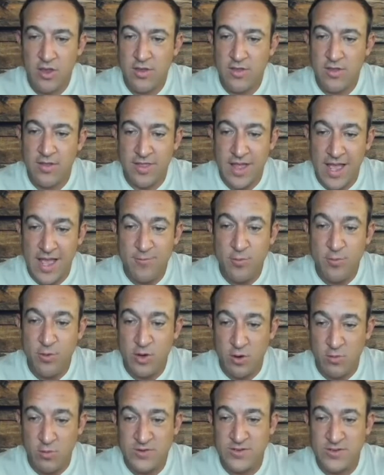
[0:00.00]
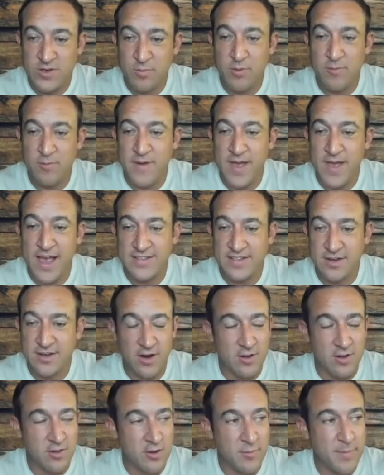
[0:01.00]
life will go super fast and
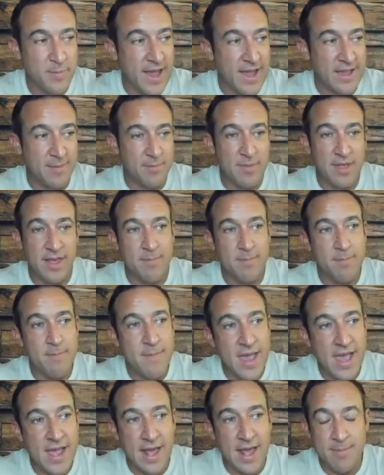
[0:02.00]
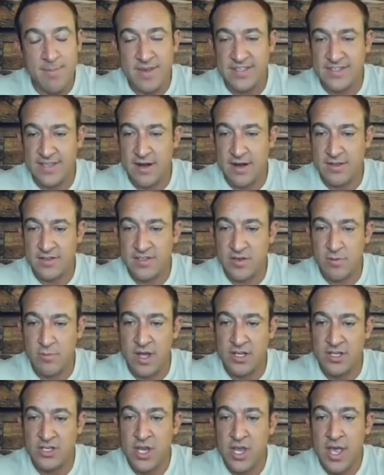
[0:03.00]
you're going to look back and be like, man, I missed out on so
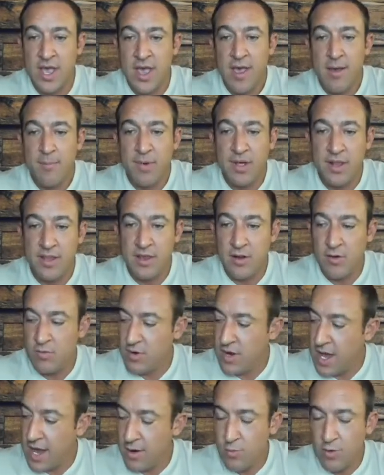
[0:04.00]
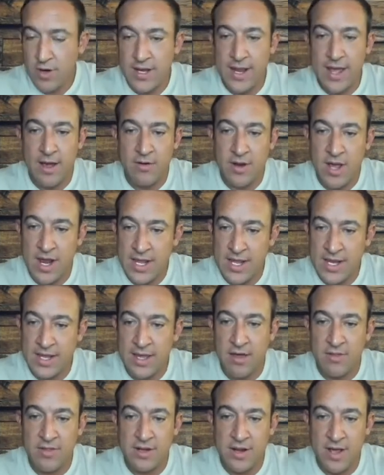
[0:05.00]
much. But, not working out, not eating
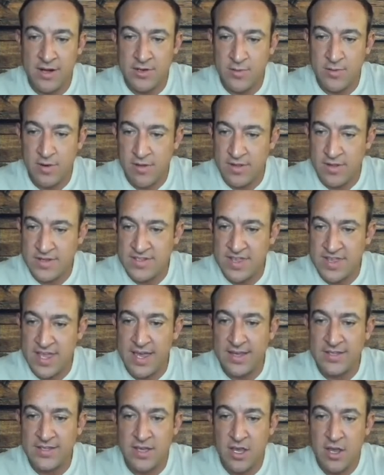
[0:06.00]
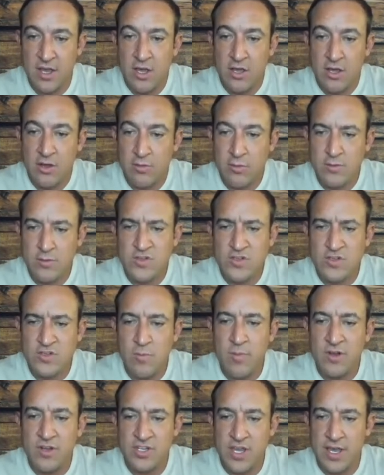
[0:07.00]
healthy, not doing all these things, you lose
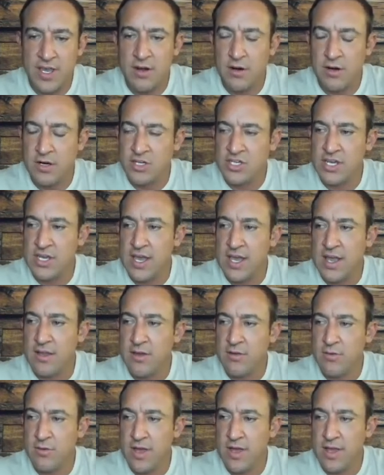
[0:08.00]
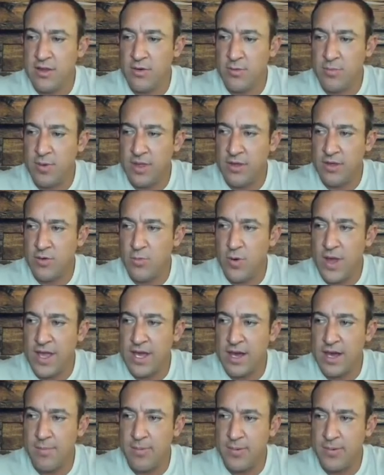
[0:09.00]
so much energy, and you
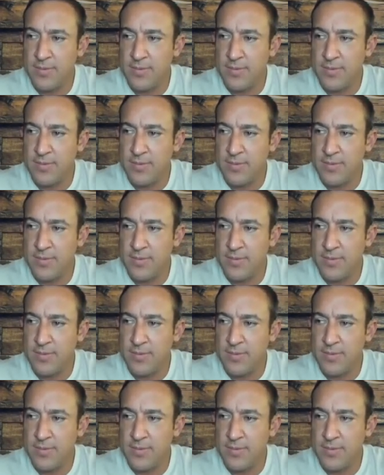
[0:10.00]
wake up